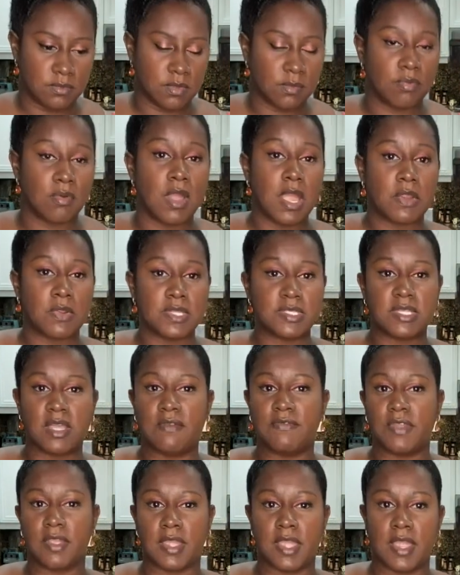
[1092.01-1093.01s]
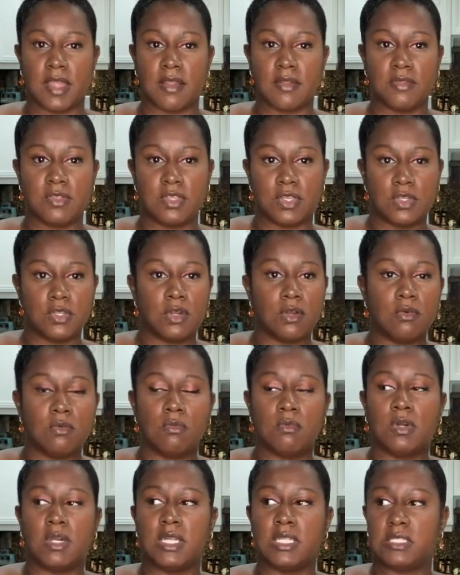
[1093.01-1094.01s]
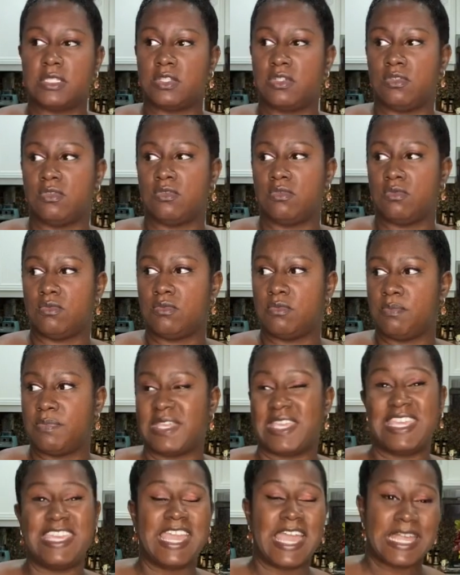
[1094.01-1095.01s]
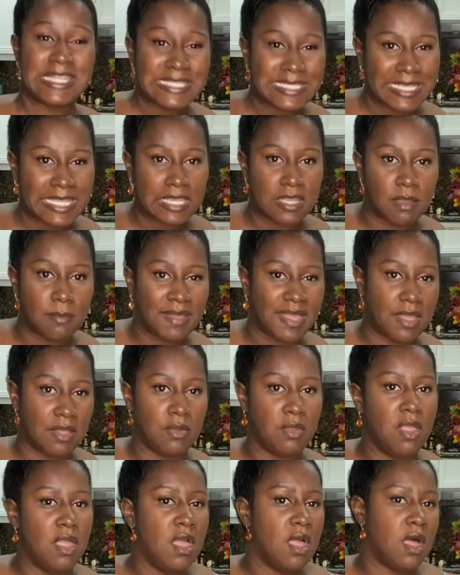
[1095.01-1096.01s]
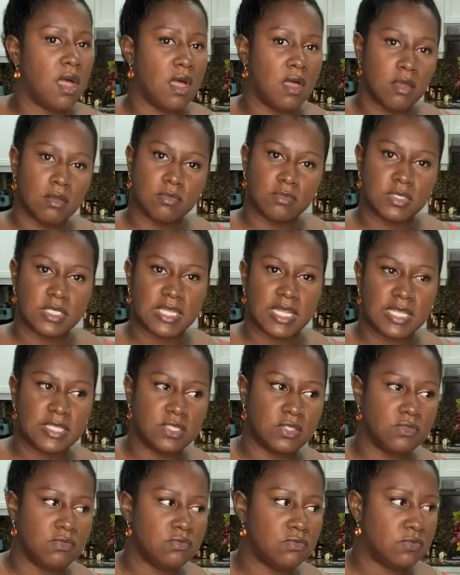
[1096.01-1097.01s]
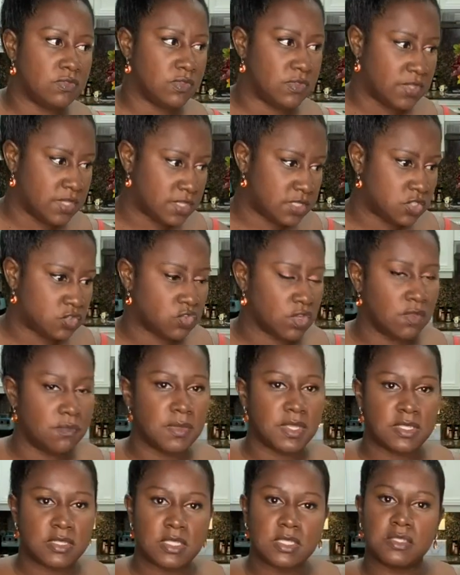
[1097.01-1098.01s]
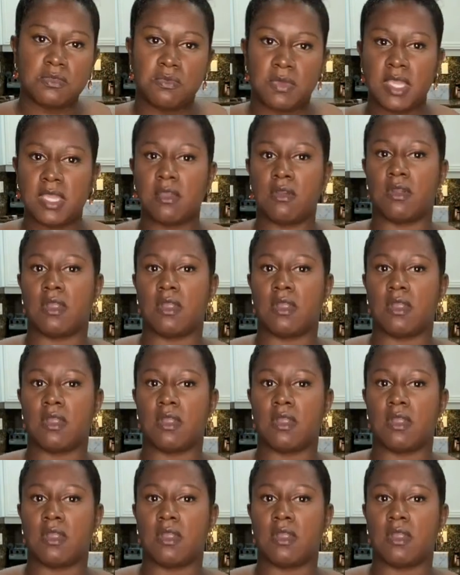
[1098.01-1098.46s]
progress of your hair. You don't want to be guessing about, oh, did I do this treatment this week?